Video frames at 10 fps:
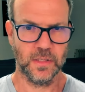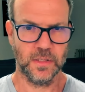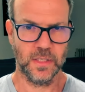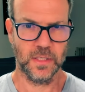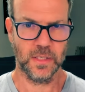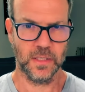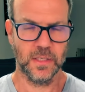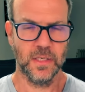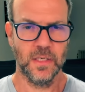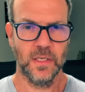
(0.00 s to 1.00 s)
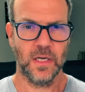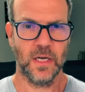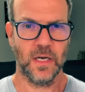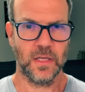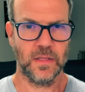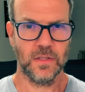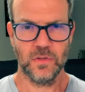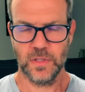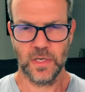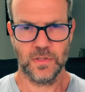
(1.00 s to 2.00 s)
the, the AI. Uh, I think
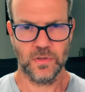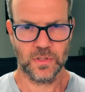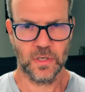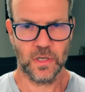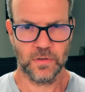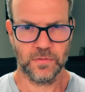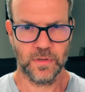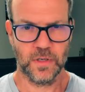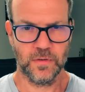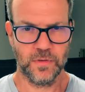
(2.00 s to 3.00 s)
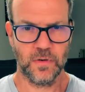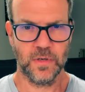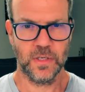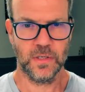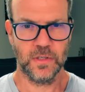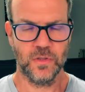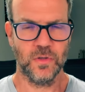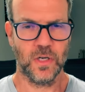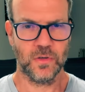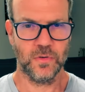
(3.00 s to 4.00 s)
today there is a lot of uh, very
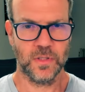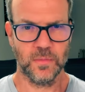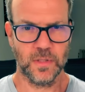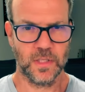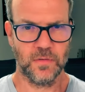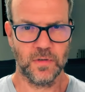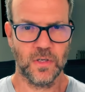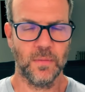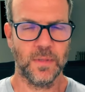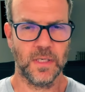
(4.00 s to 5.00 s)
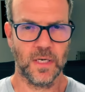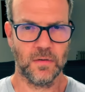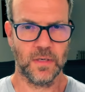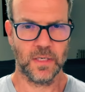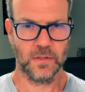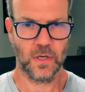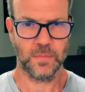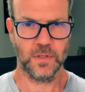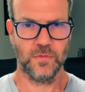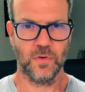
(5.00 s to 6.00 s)
good algorithm that every company kind of like
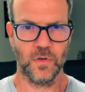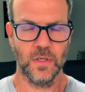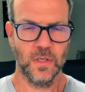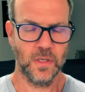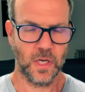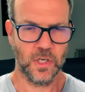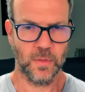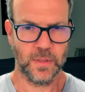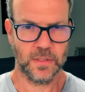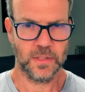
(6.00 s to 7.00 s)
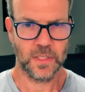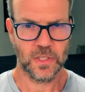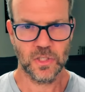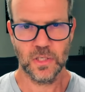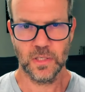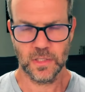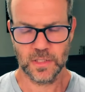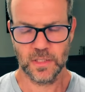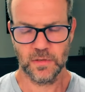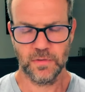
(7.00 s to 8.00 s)
adopted for anomaly detection, and
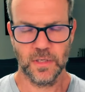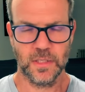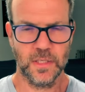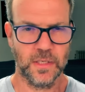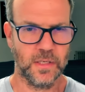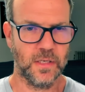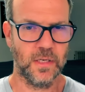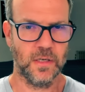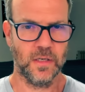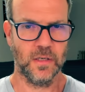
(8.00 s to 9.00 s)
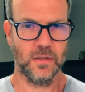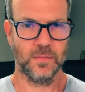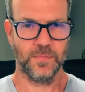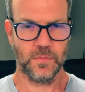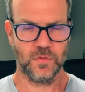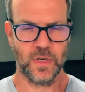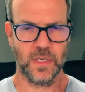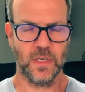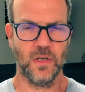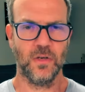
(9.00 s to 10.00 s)
it's definitely uh,
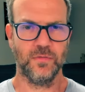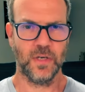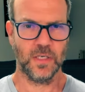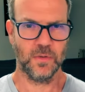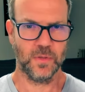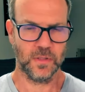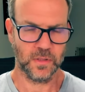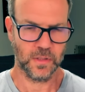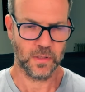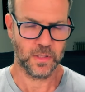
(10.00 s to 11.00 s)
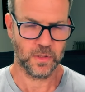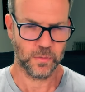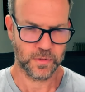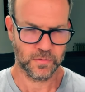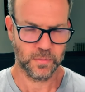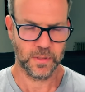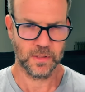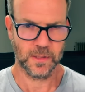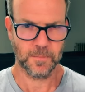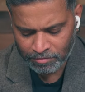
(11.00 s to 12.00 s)
providing a lot of value in uh, in
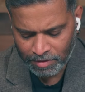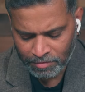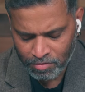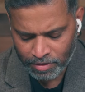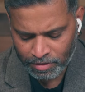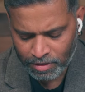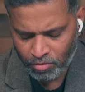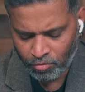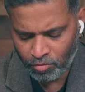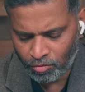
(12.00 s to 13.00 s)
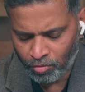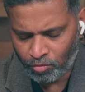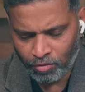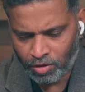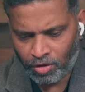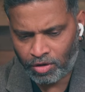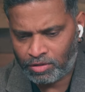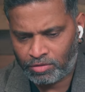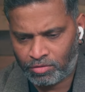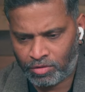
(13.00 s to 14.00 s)
observability. When you look at the whole overall,
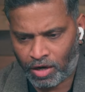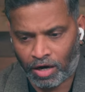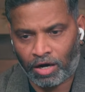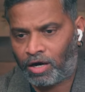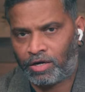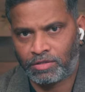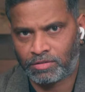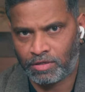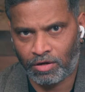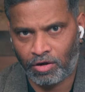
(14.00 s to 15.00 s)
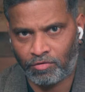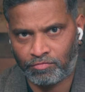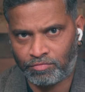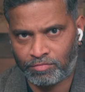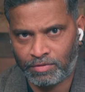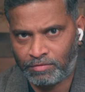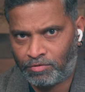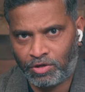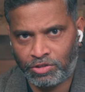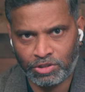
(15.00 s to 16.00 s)
you know, arc of
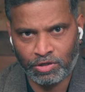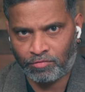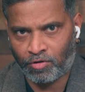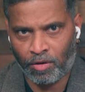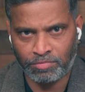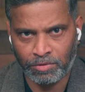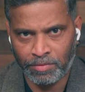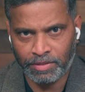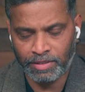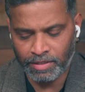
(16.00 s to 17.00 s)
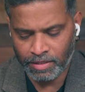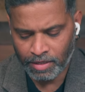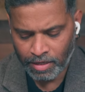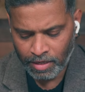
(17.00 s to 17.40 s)
evolution of observability,